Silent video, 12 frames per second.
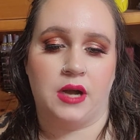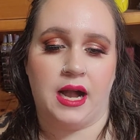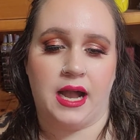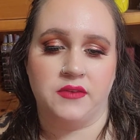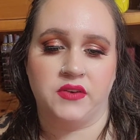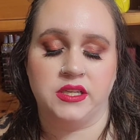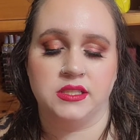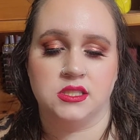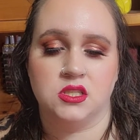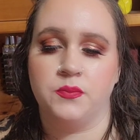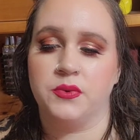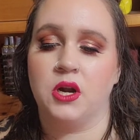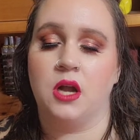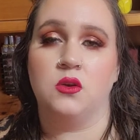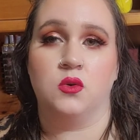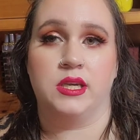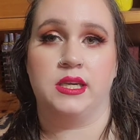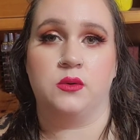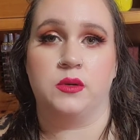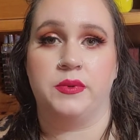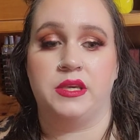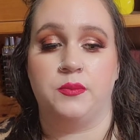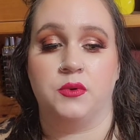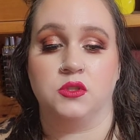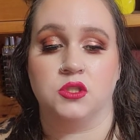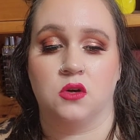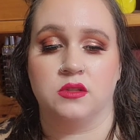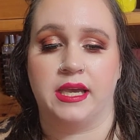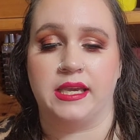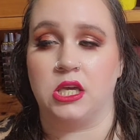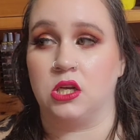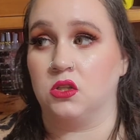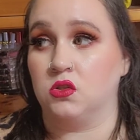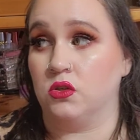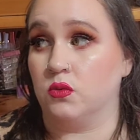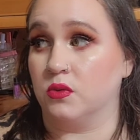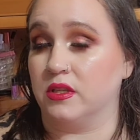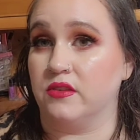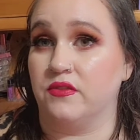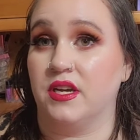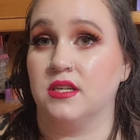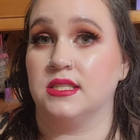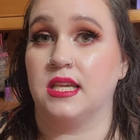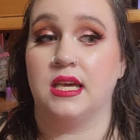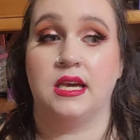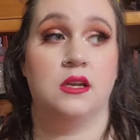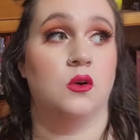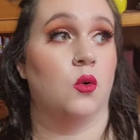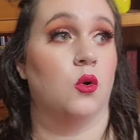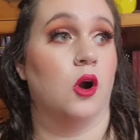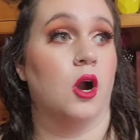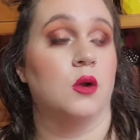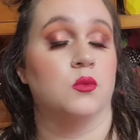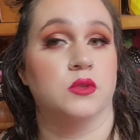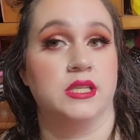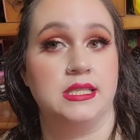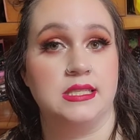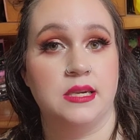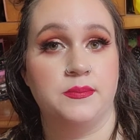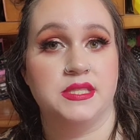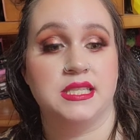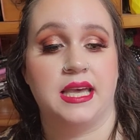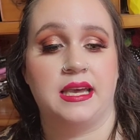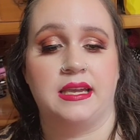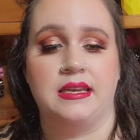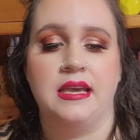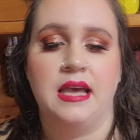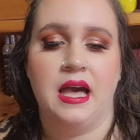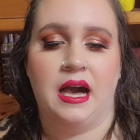I find it super annoying when people don't like include really fair skin or really deep skin.